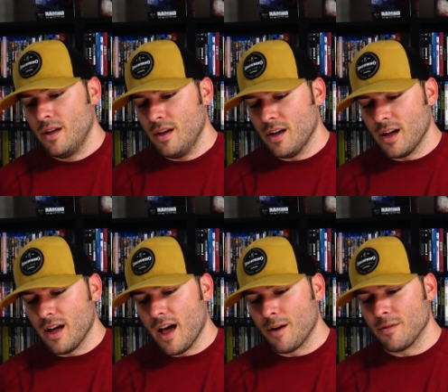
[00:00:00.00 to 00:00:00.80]

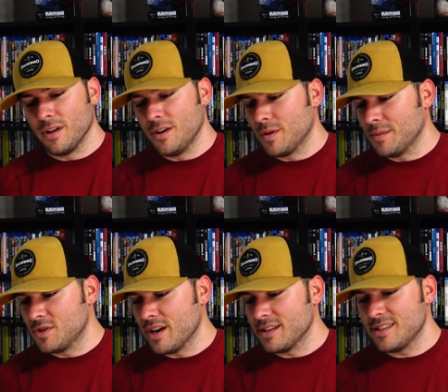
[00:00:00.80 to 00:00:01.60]
I don't really know what I'm
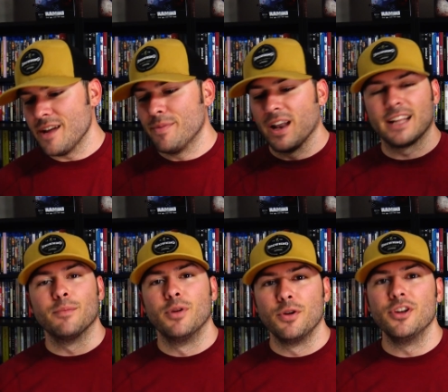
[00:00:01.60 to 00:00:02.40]
trying to say. But like
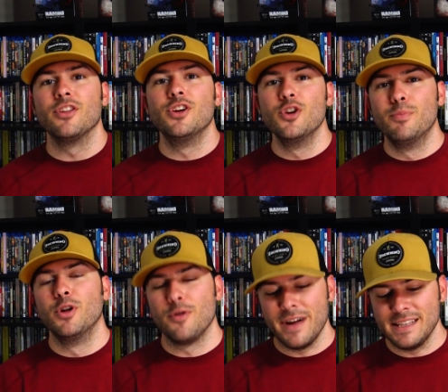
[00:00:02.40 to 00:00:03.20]
the new
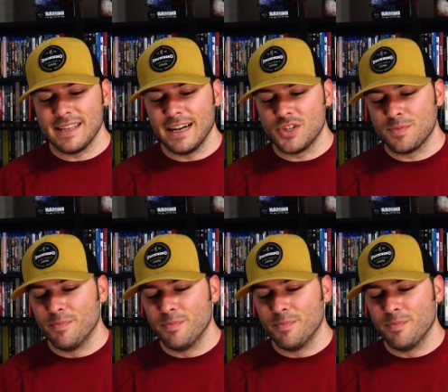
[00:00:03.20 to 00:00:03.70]
Blu-rays that I